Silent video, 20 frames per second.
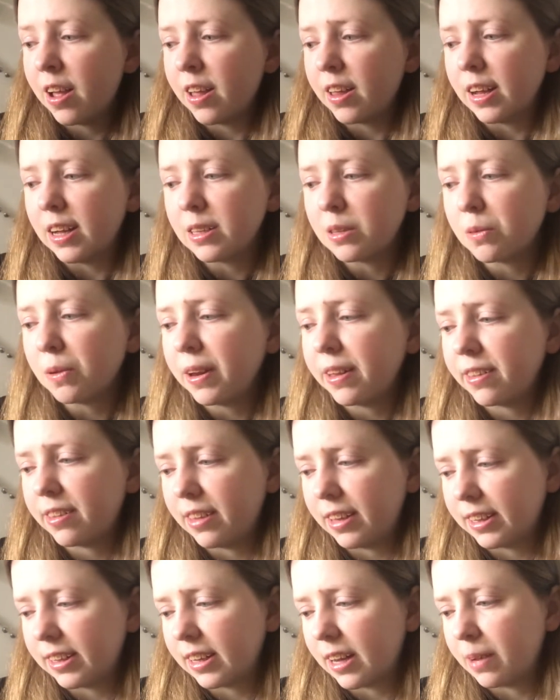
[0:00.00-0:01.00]
that's what I
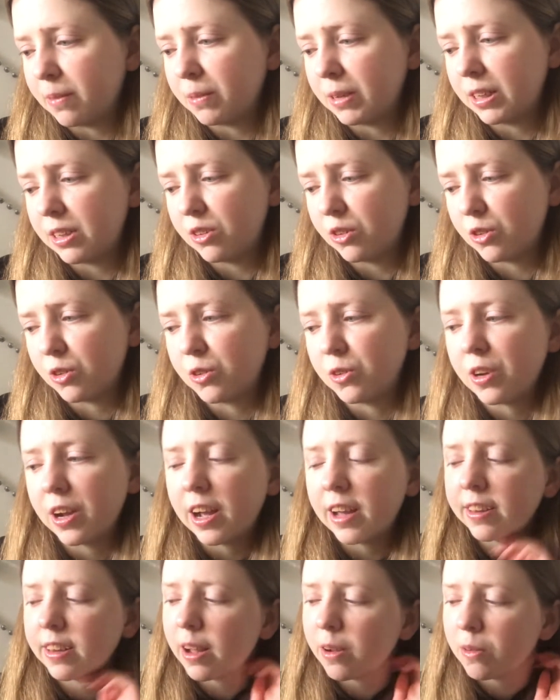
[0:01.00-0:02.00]
think I'm going to do.
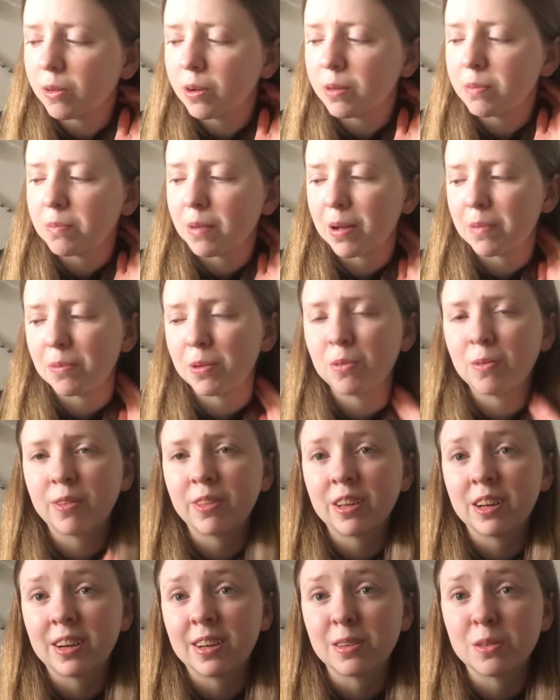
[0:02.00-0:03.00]
And that one might be one
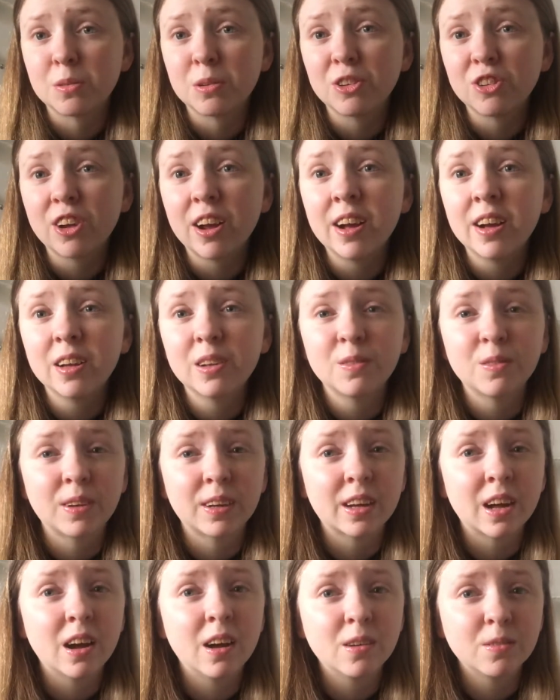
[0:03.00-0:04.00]
that I switch out if I
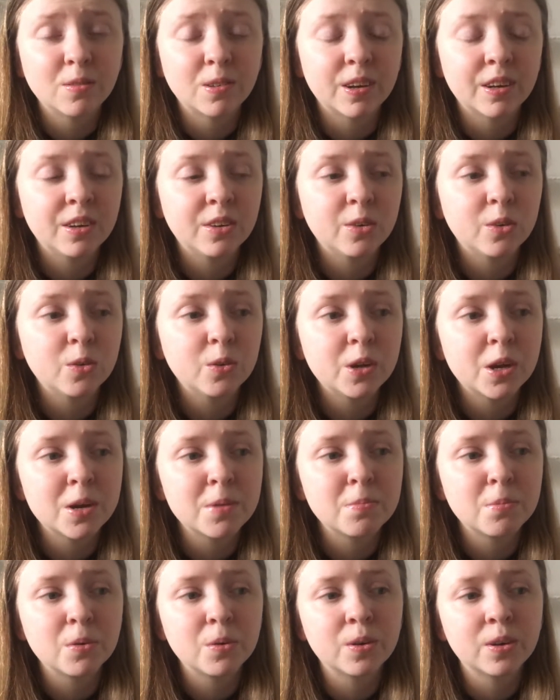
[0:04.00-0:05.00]
can't find an
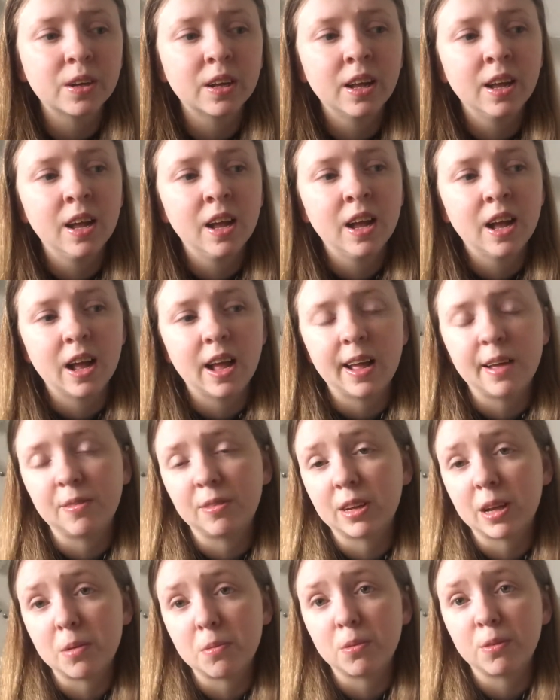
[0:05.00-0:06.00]
audiobook. I have a
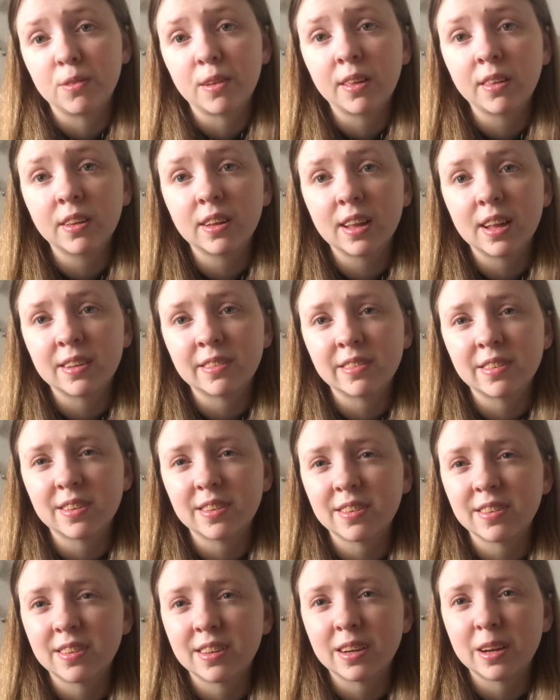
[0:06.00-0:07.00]
couple of other
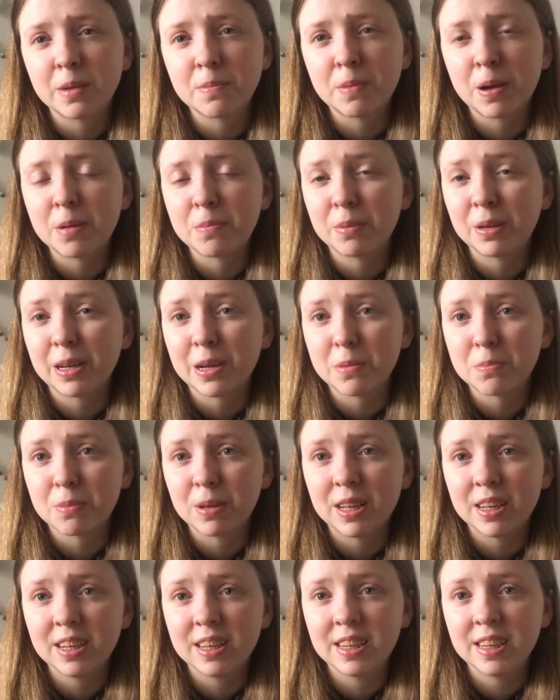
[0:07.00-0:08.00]
classics that I might pick up
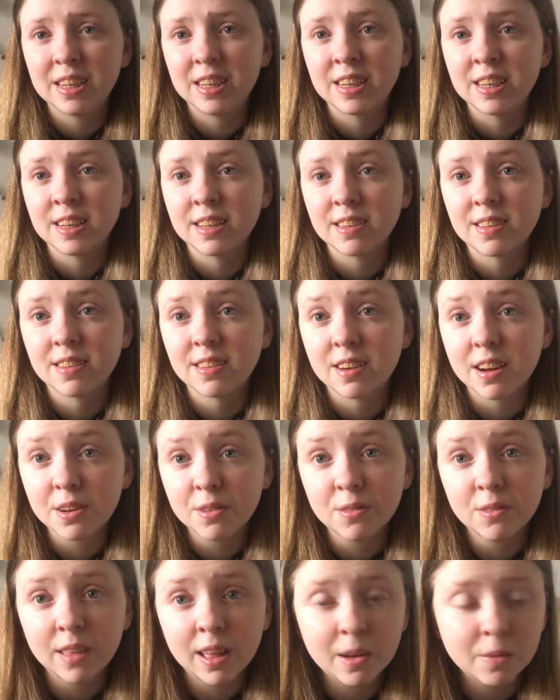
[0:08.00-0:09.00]
instead
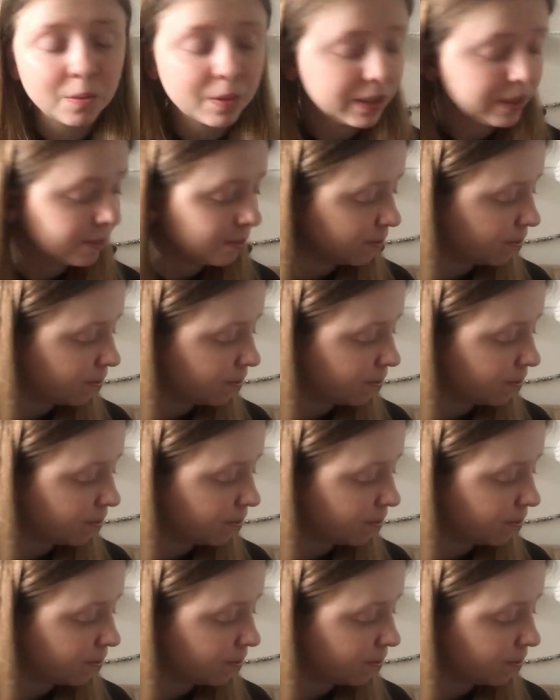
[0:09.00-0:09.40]
of that one.